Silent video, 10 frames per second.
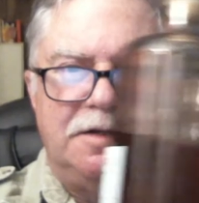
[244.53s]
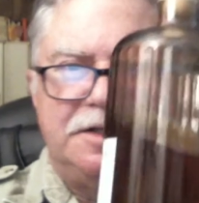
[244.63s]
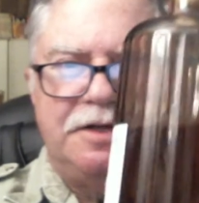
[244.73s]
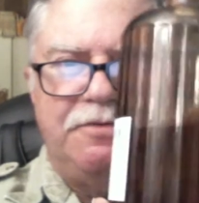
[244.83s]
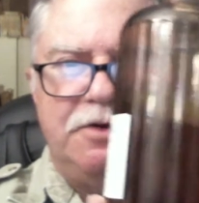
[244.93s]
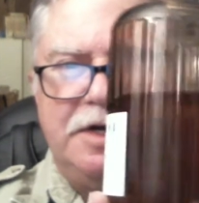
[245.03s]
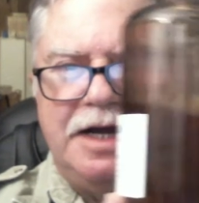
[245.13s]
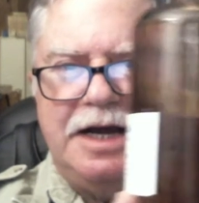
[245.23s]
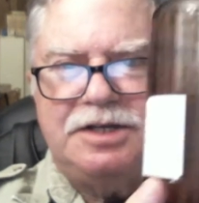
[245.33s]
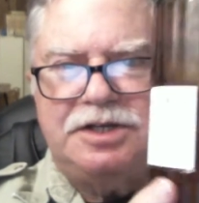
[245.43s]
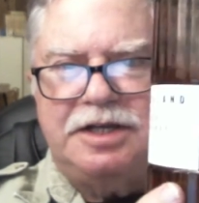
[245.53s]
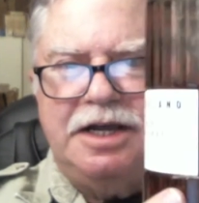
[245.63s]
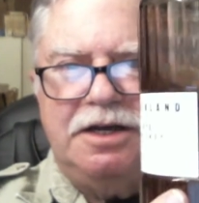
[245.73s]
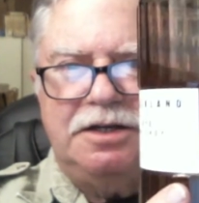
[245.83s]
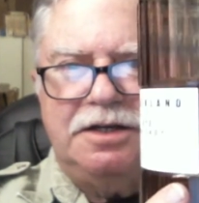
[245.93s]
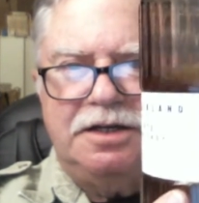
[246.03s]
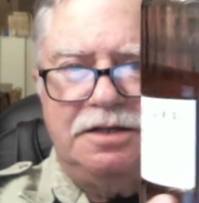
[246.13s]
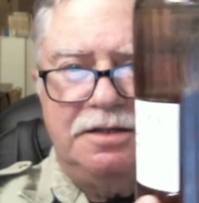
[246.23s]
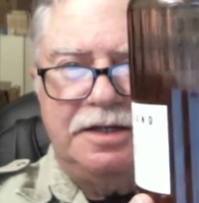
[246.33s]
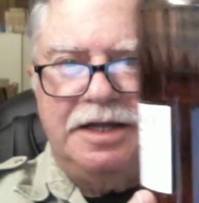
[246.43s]
is a very nice
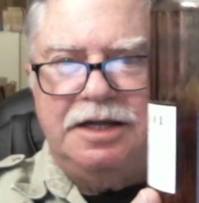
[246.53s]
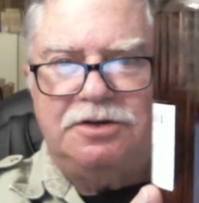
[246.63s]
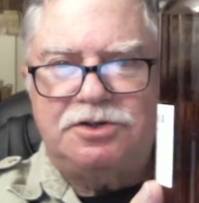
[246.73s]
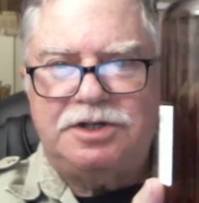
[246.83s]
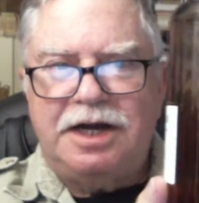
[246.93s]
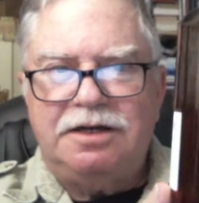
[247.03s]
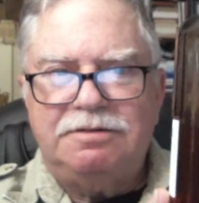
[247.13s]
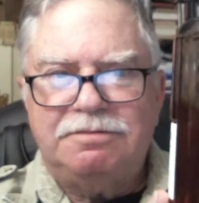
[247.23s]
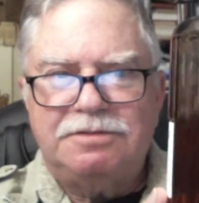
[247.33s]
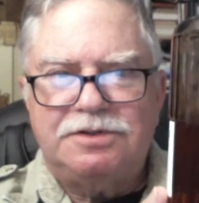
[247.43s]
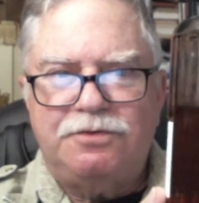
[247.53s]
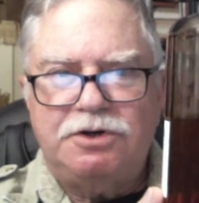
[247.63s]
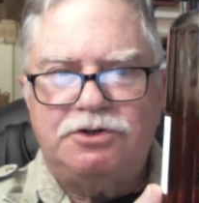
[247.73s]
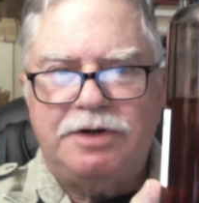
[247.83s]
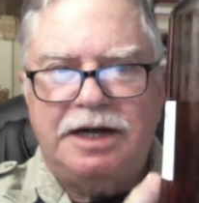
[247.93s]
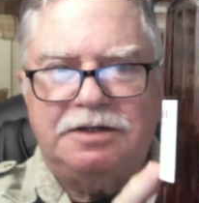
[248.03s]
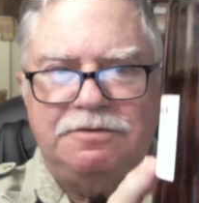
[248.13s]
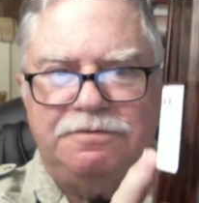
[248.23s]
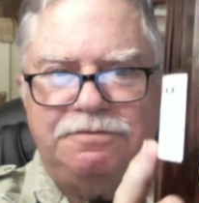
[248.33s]
decanter style. It's very attractive,